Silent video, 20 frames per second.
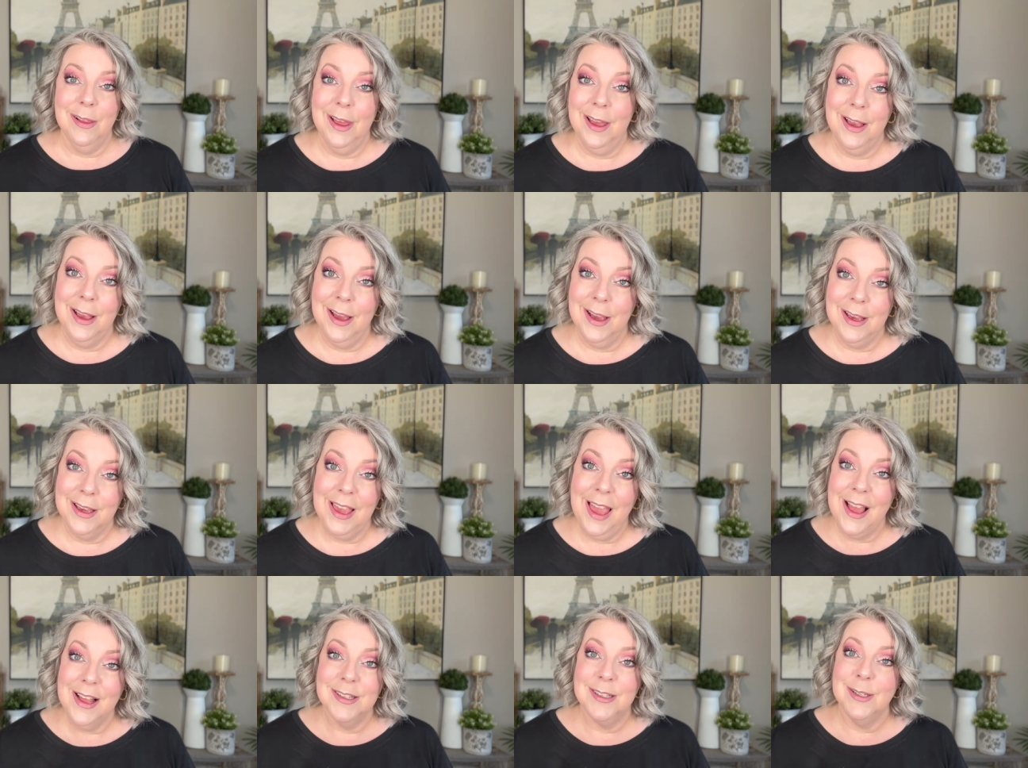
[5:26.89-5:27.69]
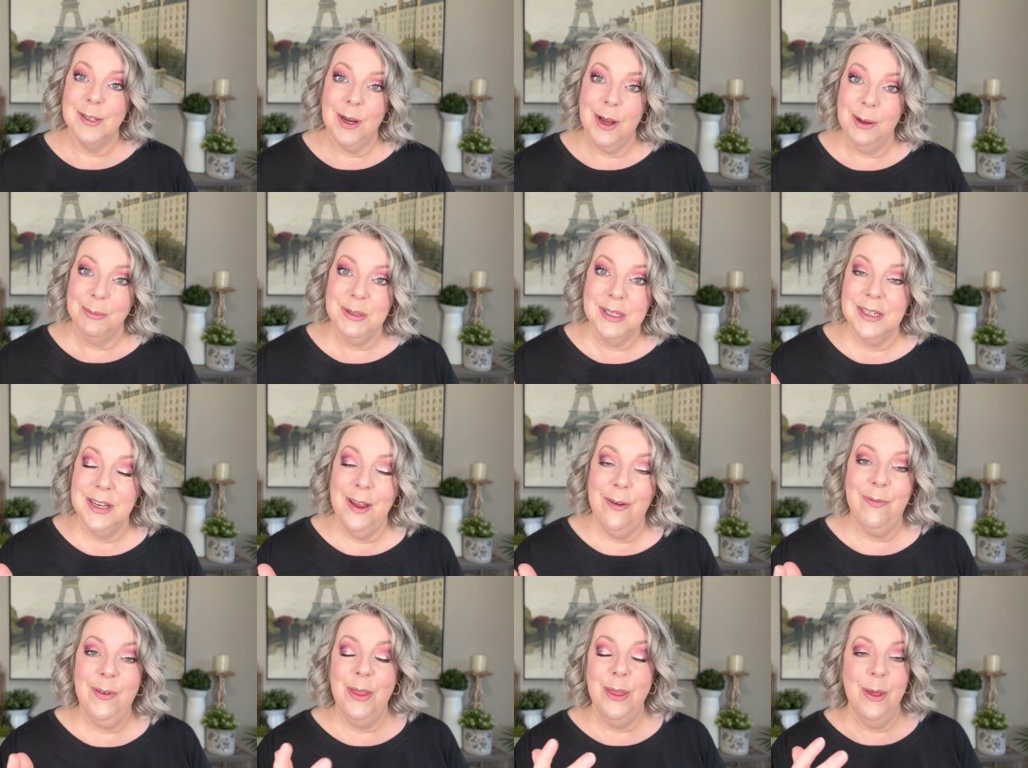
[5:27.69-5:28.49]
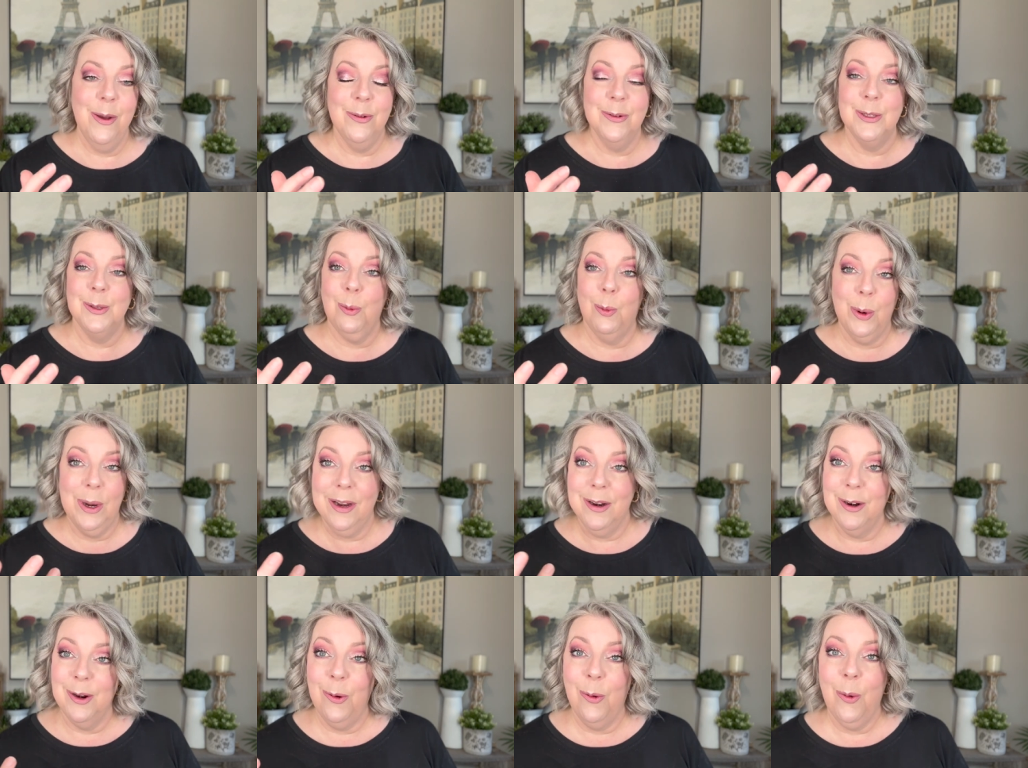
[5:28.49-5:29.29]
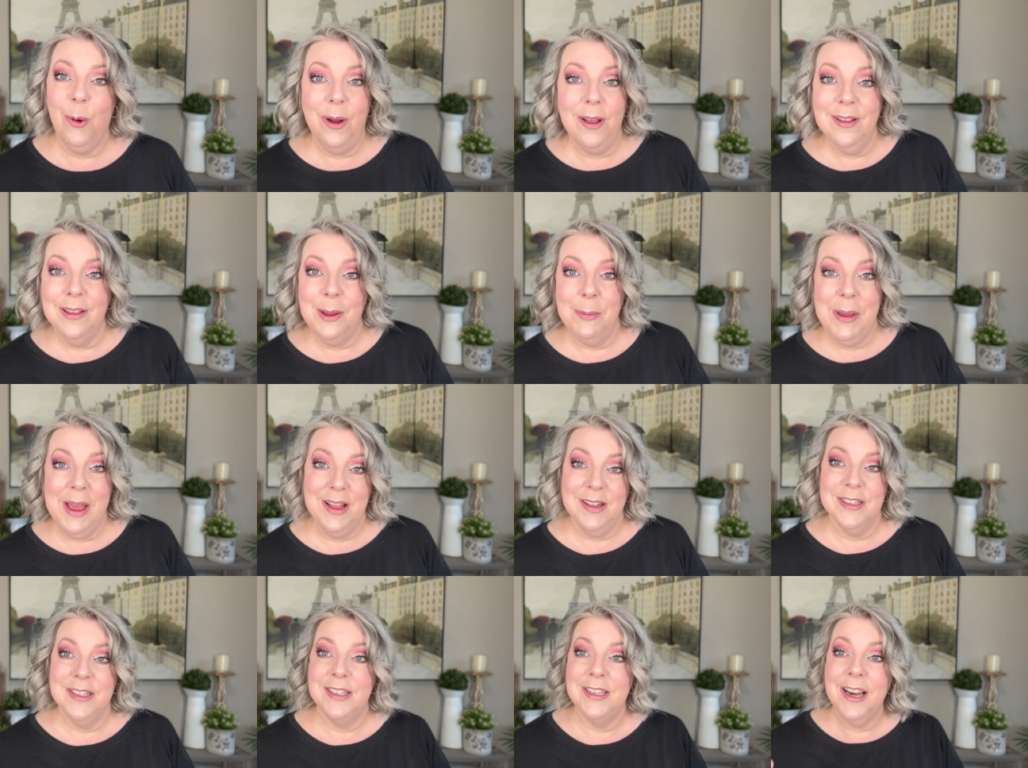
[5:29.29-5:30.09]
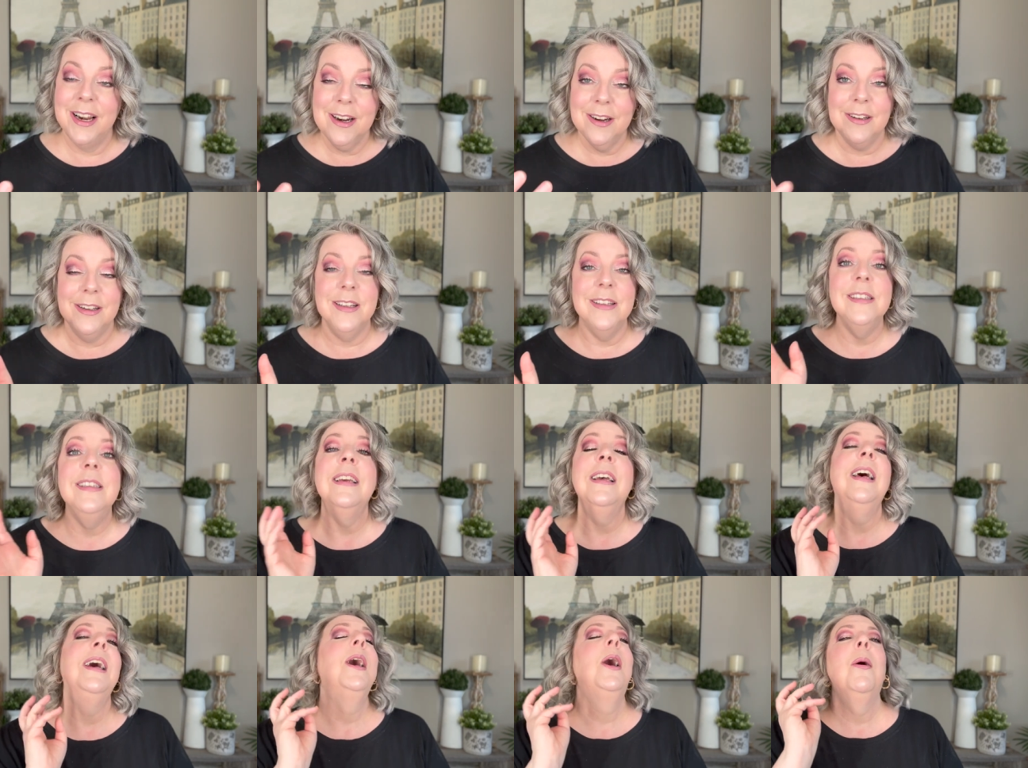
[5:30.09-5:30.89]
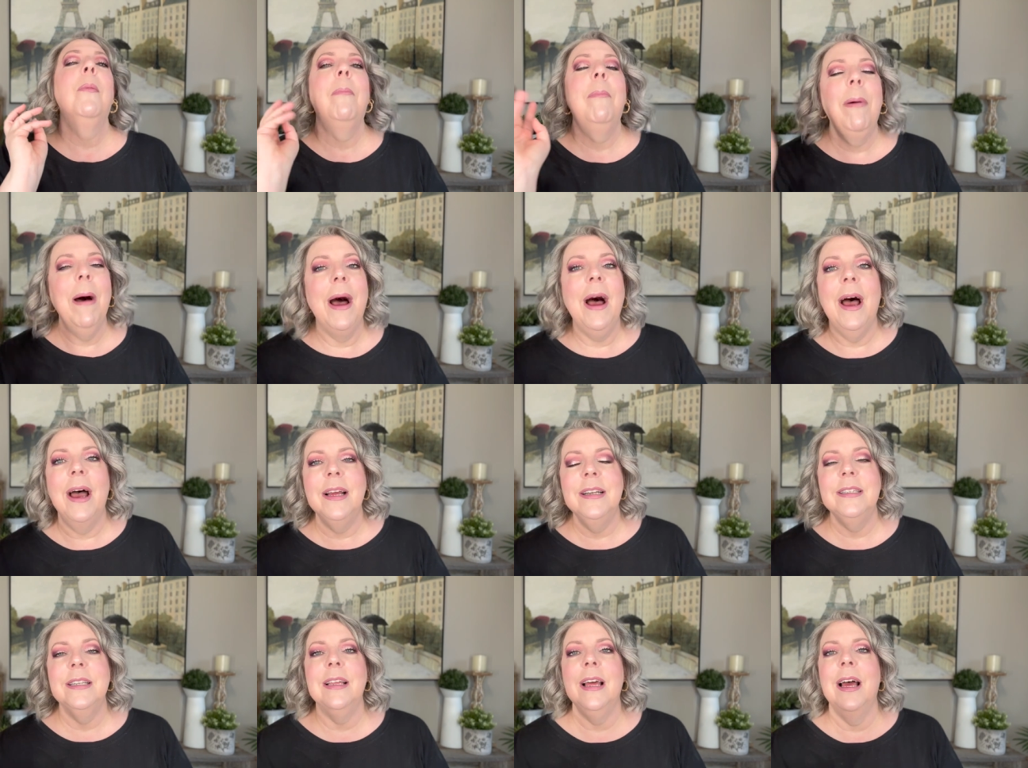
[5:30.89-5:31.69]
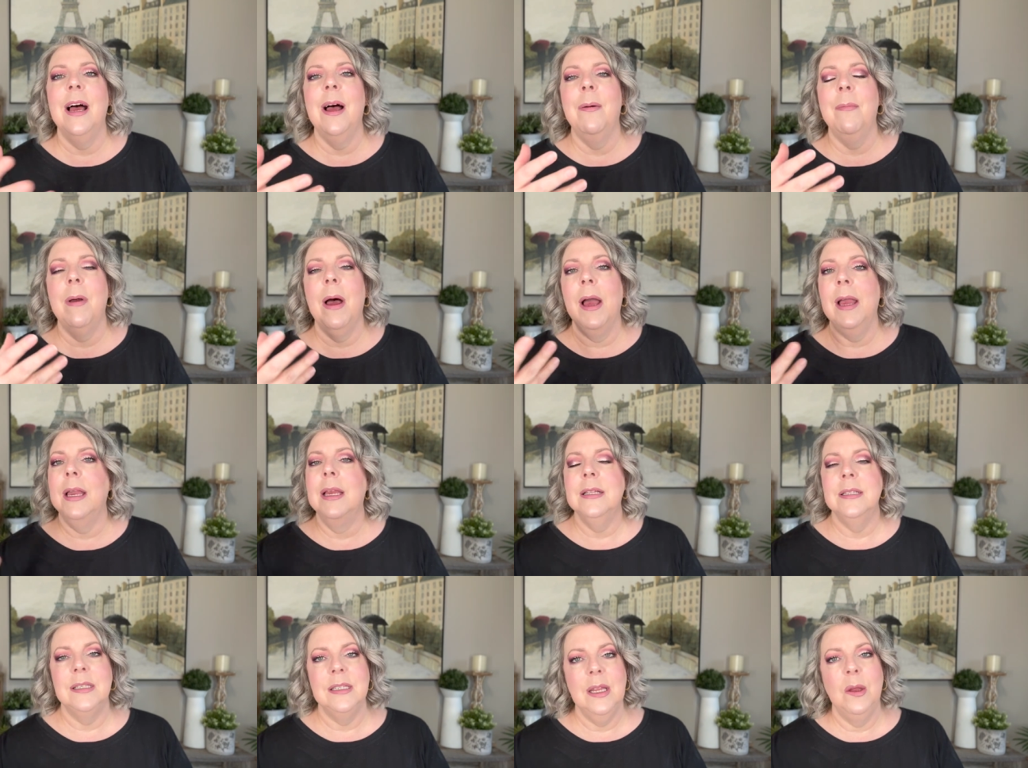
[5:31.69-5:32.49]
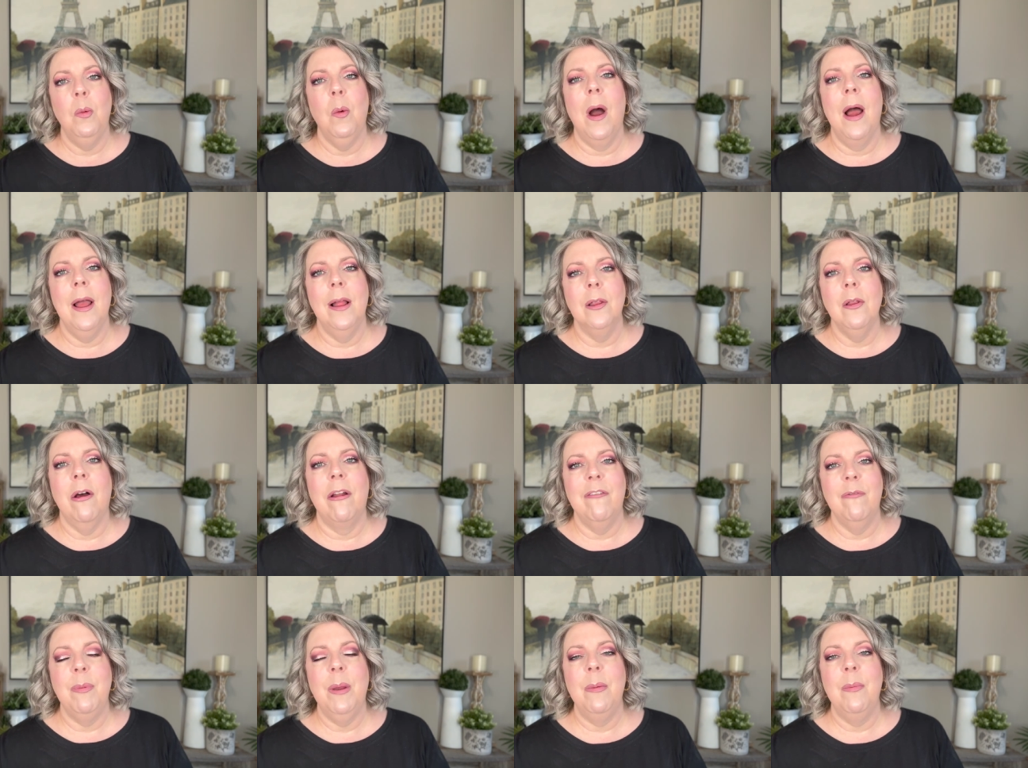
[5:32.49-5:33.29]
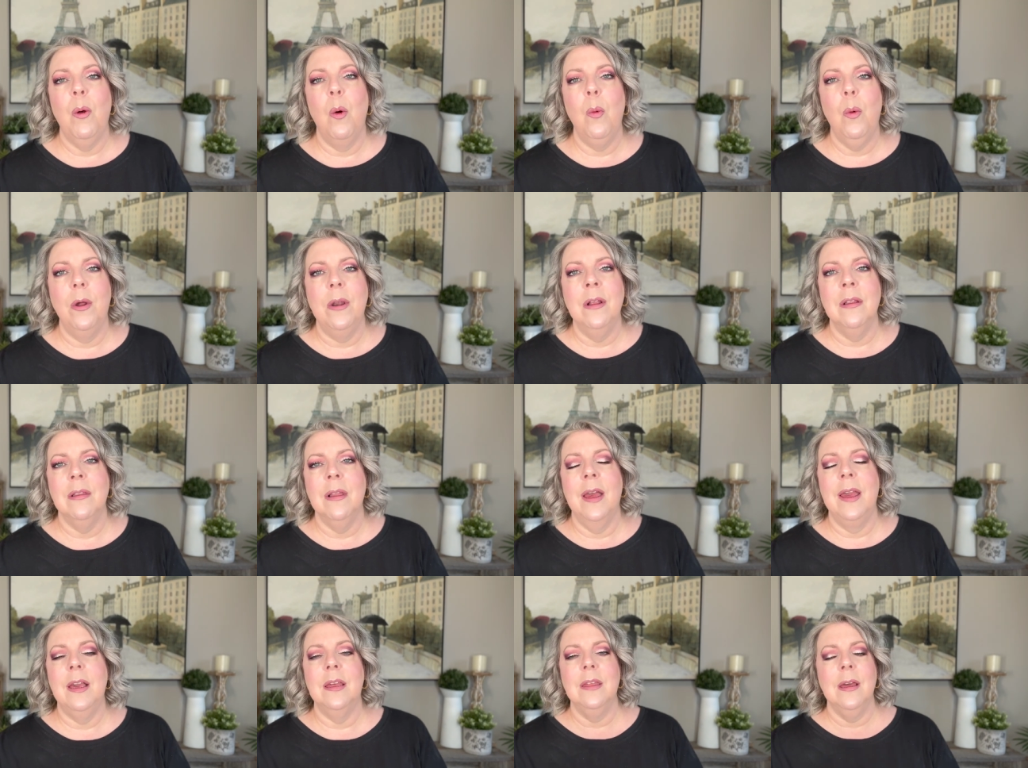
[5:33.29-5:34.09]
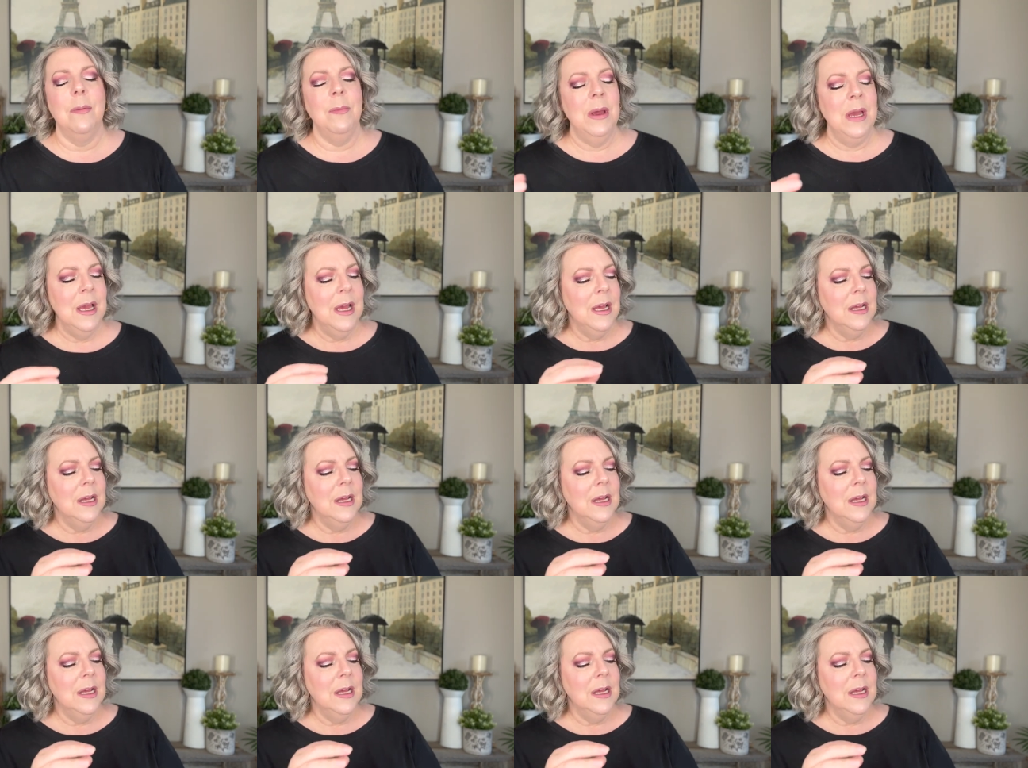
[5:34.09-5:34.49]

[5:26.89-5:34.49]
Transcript: Like I can't stop sniffing those weird oily Manceras but um, I can see why a lot of people wouldn't like them.